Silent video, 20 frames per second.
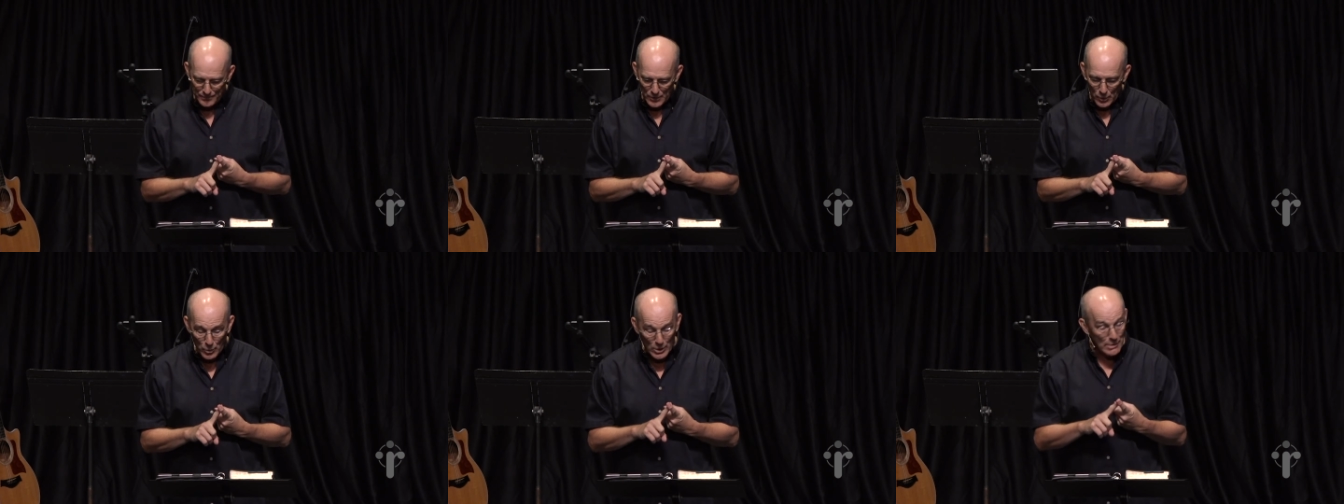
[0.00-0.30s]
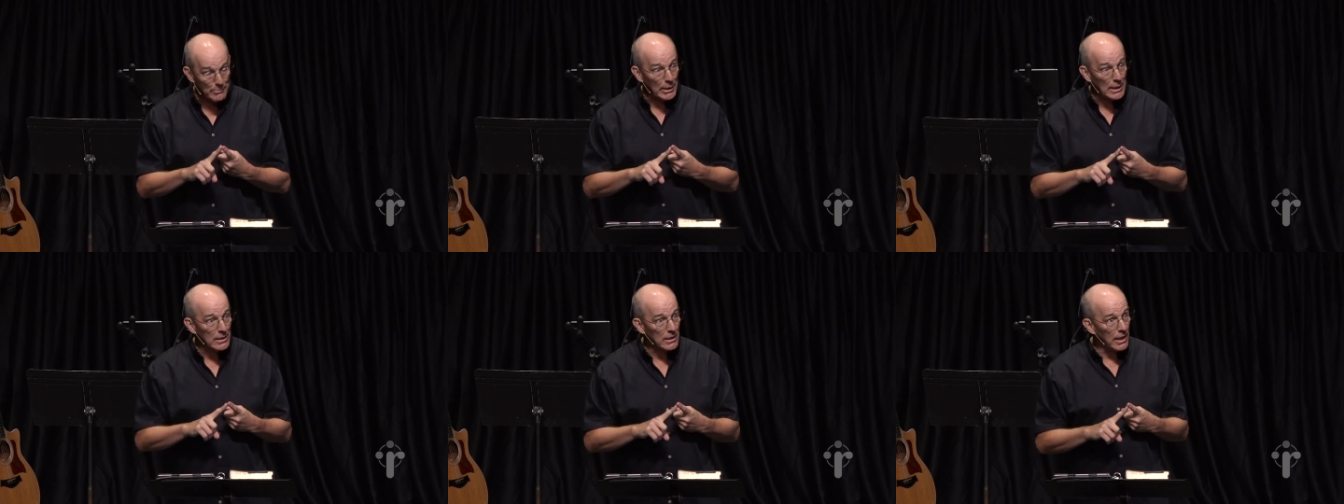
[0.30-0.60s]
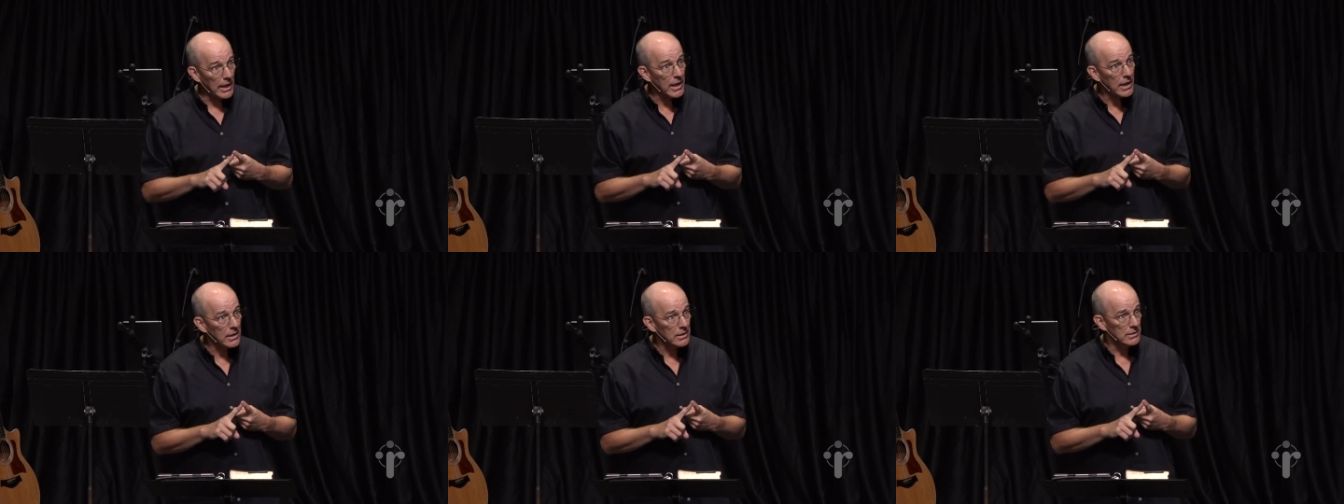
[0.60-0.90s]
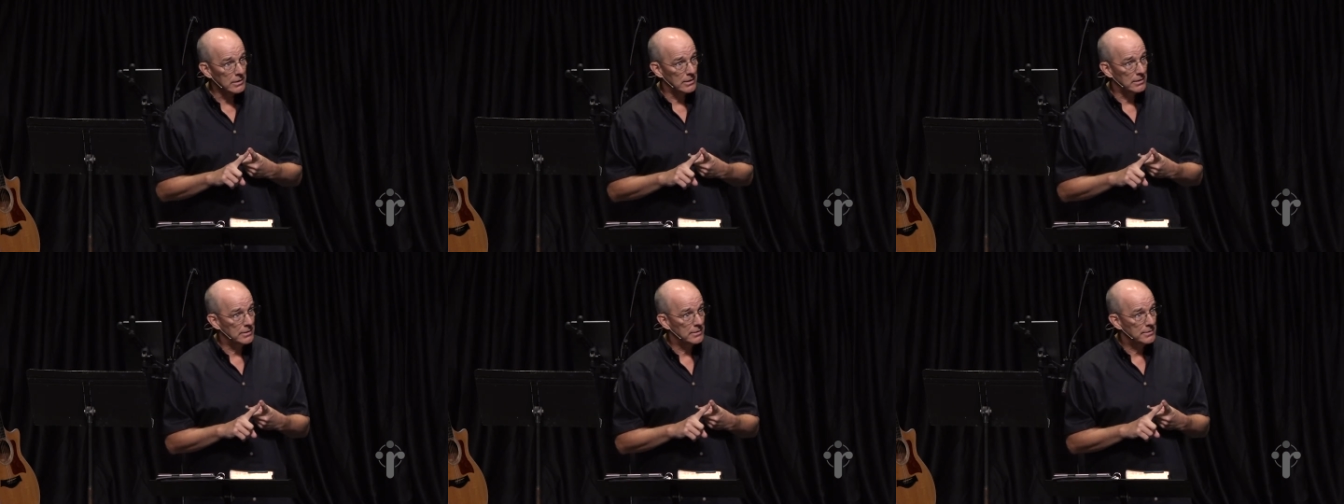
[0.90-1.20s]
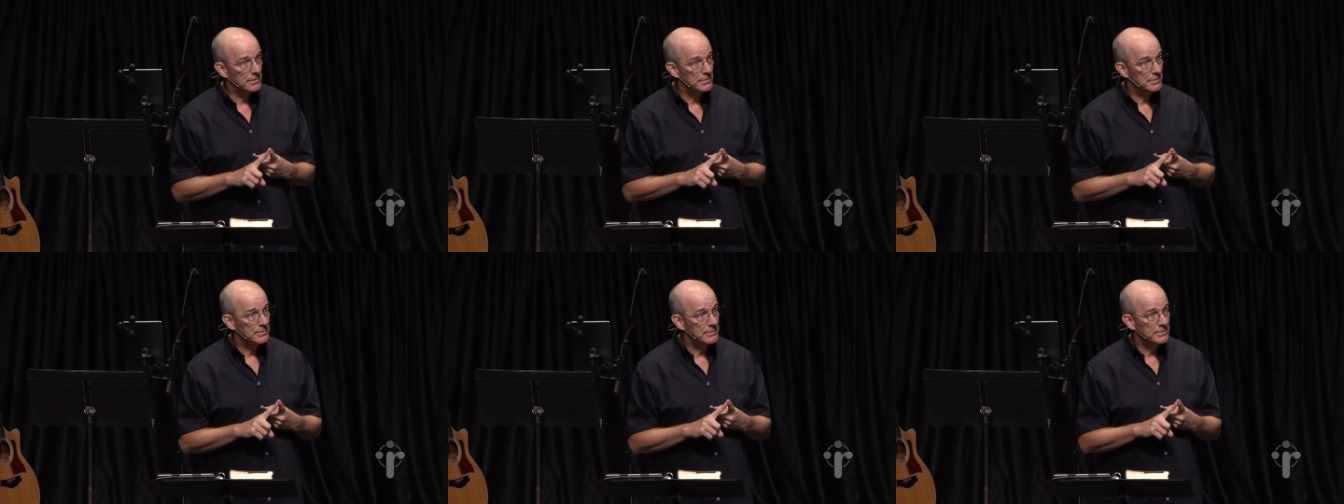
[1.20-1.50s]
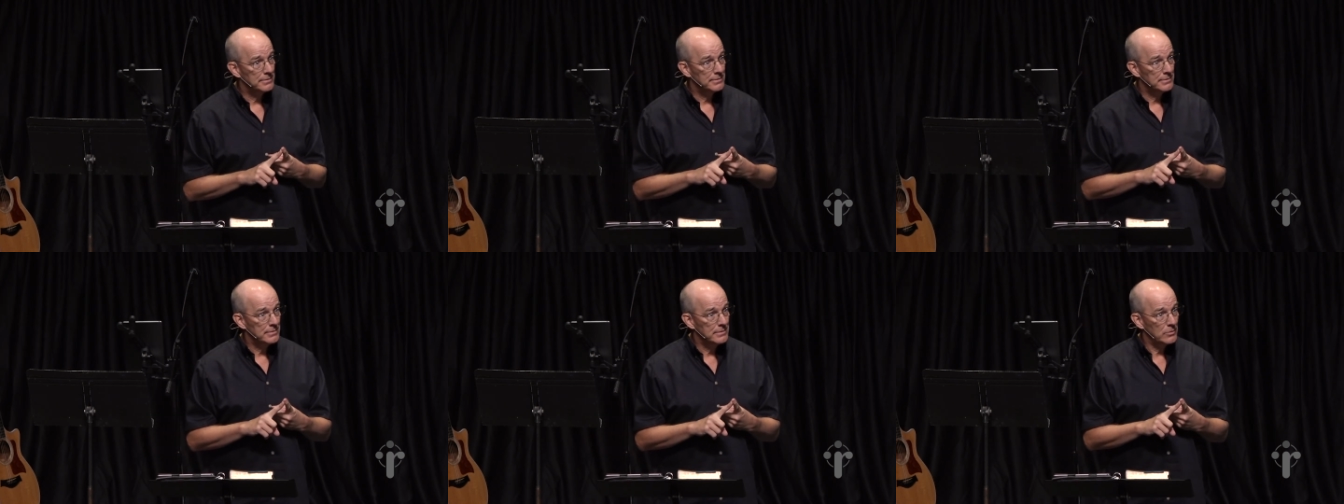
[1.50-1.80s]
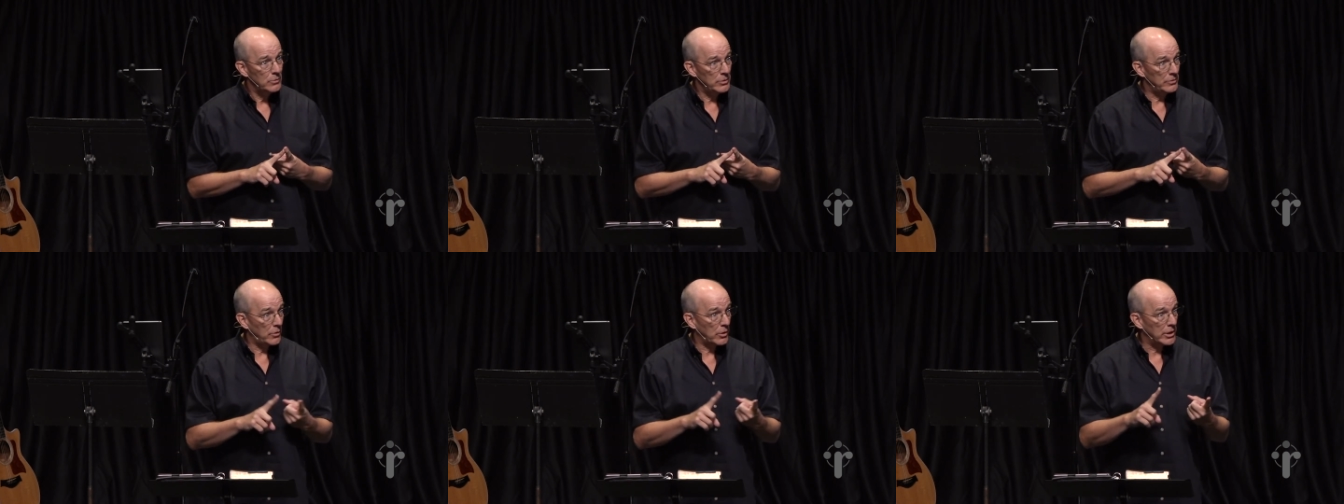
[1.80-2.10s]
What about land?
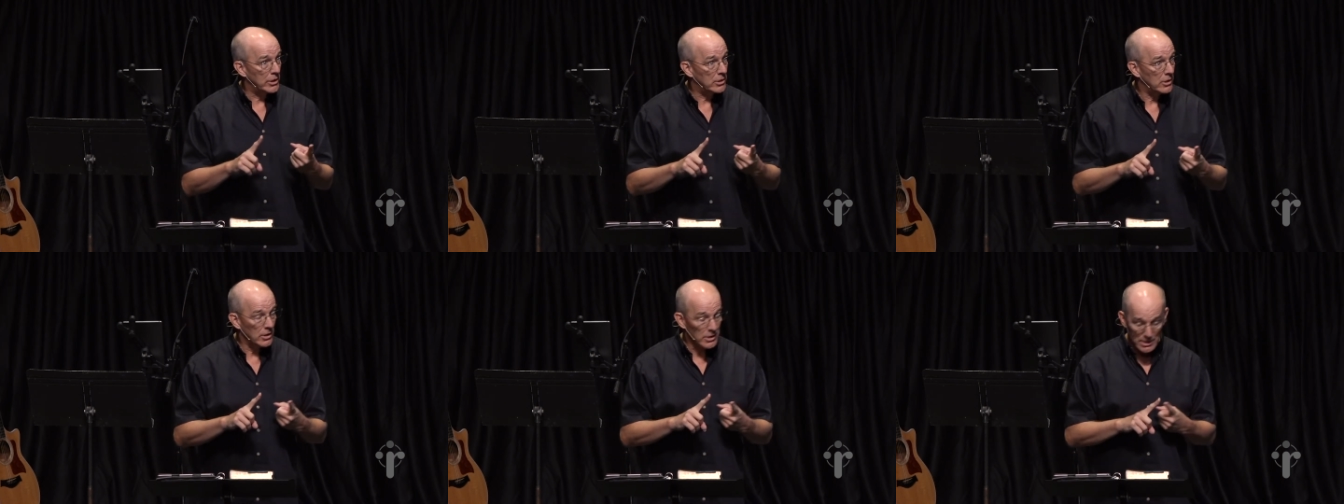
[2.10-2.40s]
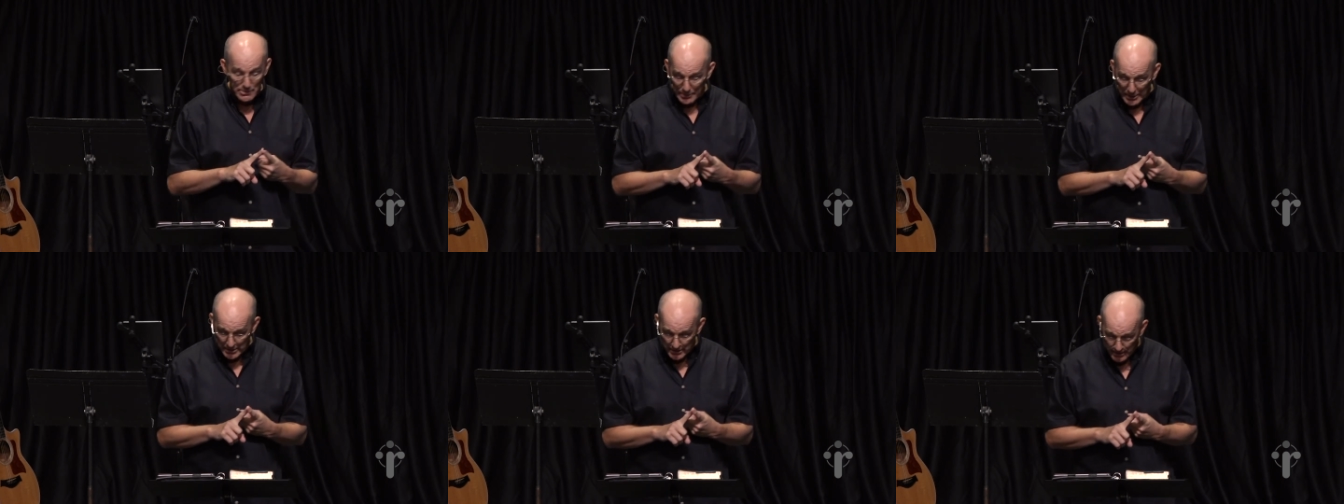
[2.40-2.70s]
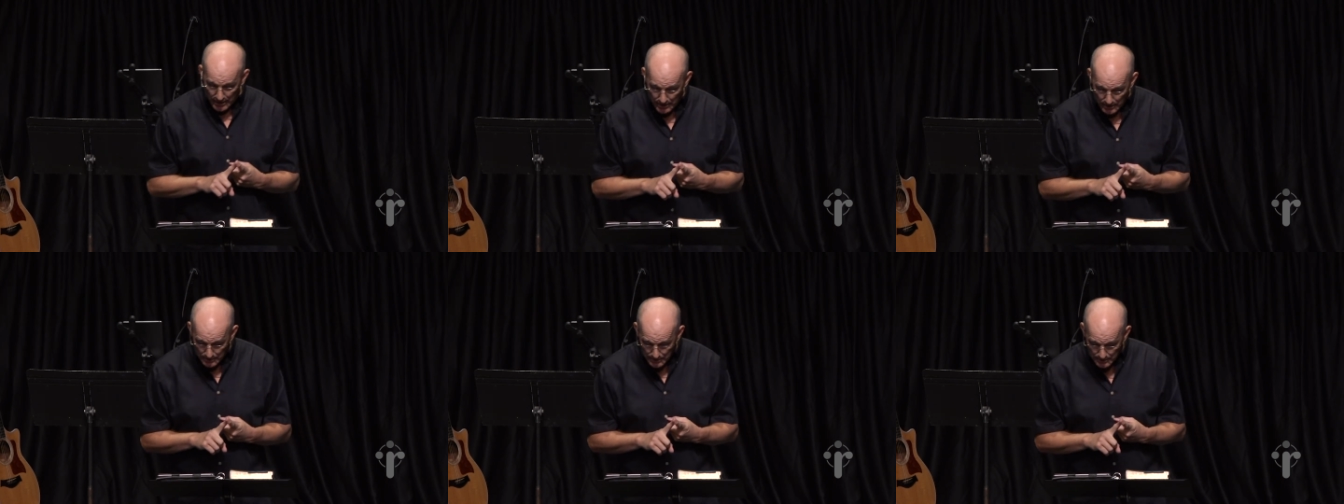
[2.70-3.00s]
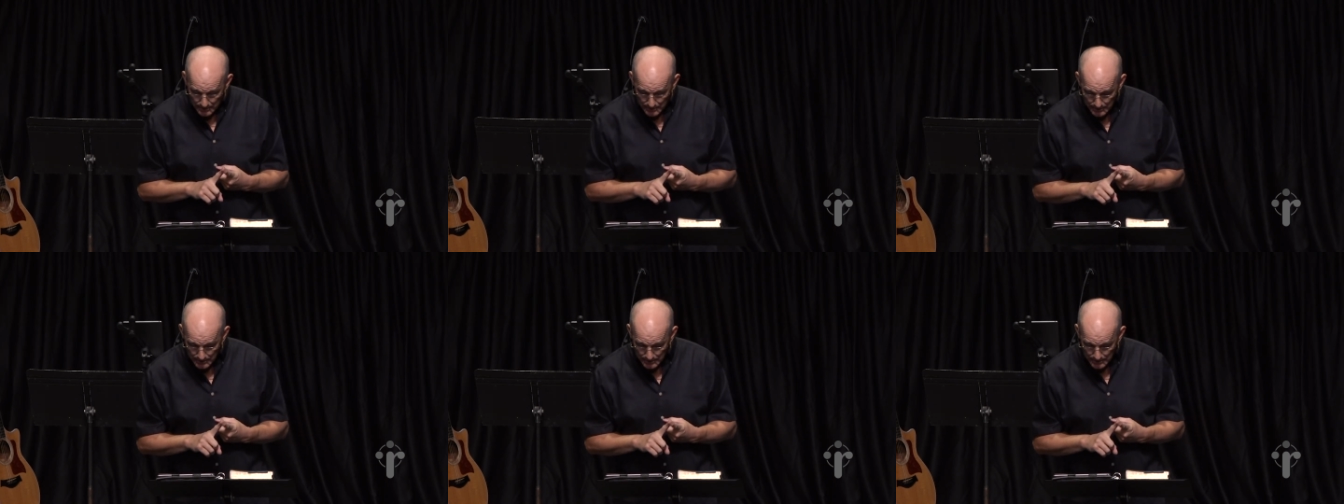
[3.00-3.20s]
We've already talked about that.